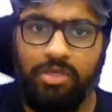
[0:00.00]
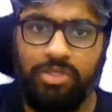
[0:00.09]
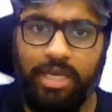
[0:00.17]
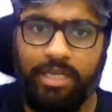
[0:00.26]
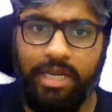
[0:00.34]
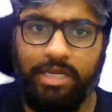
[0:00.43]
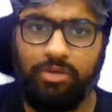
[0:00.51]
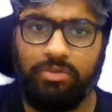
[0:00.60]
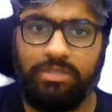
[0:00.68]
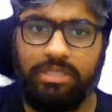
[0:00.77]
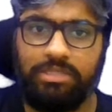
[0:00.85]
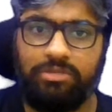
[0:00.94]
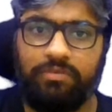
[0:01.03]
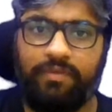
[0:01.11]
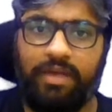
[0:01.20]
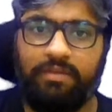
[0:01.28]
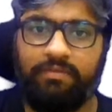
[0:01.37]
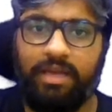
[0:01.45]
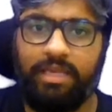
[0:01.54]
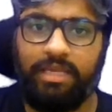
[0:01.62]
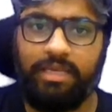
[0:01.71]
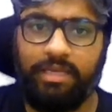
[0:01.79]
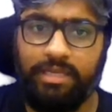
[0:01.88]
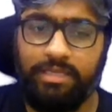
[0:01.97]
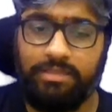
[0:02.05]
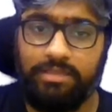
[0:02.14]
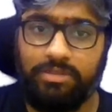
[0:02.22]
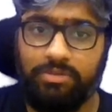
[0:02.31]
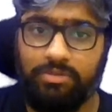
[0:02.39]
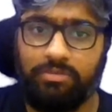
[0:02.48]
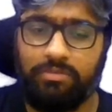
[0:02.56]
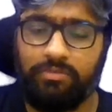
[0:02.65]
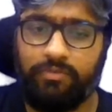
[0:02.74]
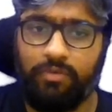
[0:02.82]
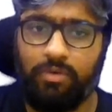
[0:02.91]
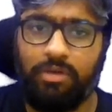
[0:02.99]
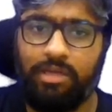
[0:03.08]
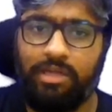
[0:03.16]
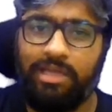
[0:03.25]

So I reduce this to 5, I increase this to 4.